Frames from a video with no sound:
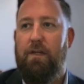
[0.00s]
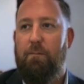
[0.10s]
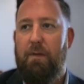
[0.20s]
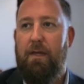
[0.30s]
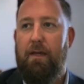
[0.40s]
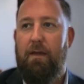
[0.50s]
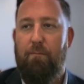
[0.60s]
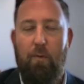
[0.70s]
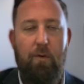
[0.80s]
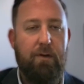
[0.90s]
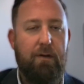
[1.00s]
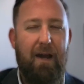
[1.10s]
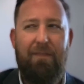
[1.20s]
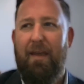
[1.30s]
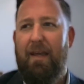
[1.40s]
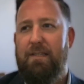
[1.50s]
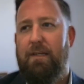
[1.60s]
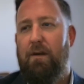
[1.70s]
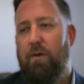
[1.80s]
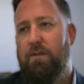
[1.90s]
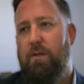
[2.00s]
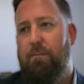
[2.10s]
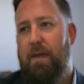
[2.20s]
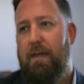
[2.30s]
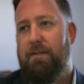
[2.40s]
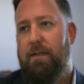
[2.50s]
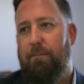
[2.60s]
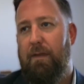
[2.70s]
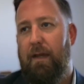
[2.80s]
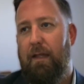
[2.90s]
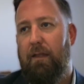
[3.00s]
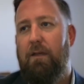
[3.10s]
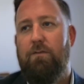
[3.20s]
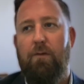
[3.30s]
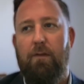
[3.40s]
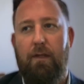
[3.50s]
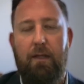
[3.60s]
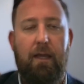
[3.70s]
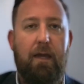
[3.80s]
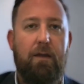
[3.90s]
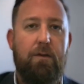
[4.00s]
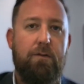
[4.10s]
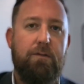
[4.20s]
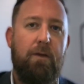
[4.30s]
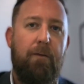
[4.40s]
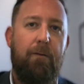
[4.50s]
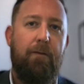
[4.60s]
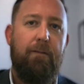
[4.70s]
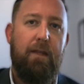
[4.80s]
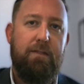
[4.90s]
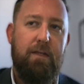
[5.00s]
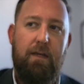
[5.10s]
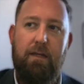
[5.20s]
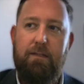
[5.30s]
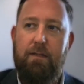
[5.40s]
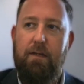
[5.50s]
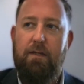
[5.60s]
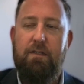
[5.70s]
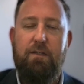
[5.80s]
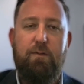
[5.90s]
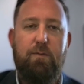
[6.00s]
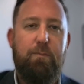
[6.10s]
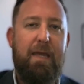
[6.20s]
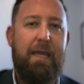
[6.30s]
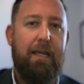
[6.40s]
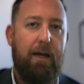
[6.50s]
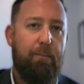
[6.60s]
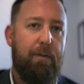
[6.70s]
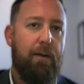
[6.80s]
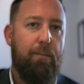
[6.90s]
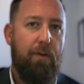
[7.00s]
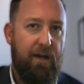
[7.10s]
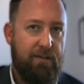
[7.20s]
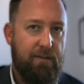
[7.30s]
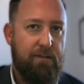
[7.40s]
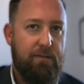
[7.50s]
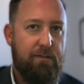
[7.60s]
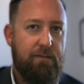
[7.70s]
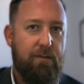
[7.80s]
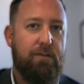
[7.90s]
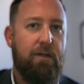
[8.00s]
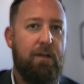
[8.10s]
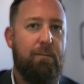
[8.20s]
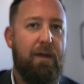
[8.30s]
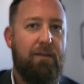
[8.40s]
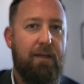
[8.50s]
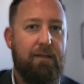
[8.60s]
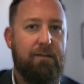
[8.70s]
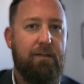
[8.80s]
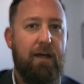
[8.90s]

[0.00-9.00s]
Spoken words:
to be important. I think it's going to be something, at least for litigators, it's going to speed up our practice. So it's going to make things